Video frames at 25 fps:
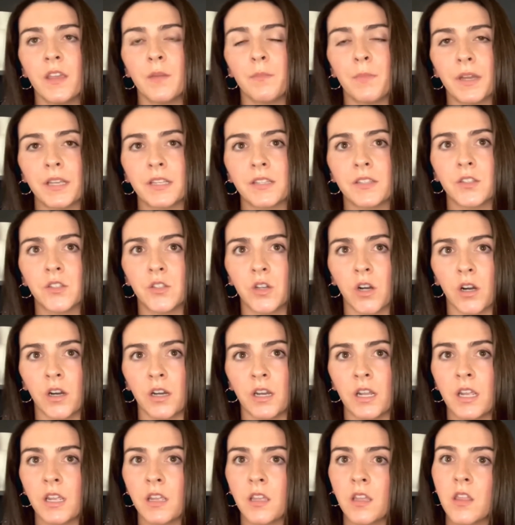that by
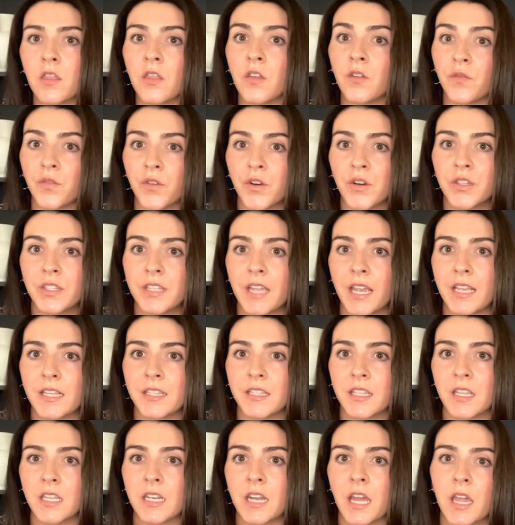starting the first
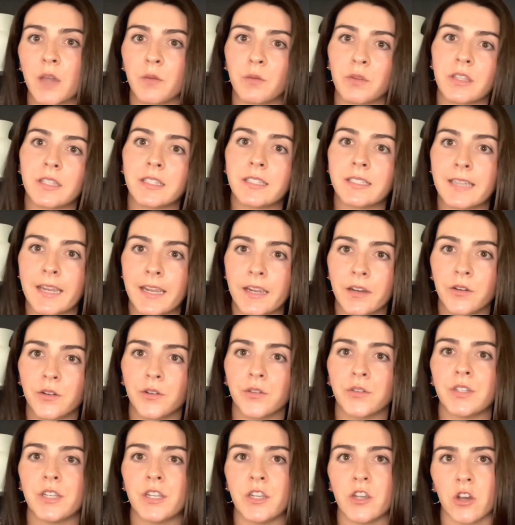case of the day with a
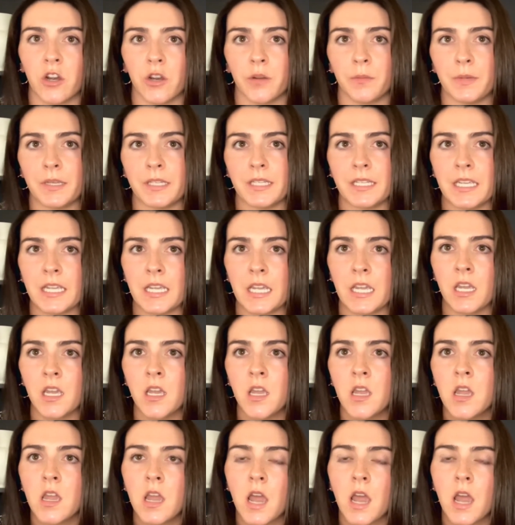standard TURBT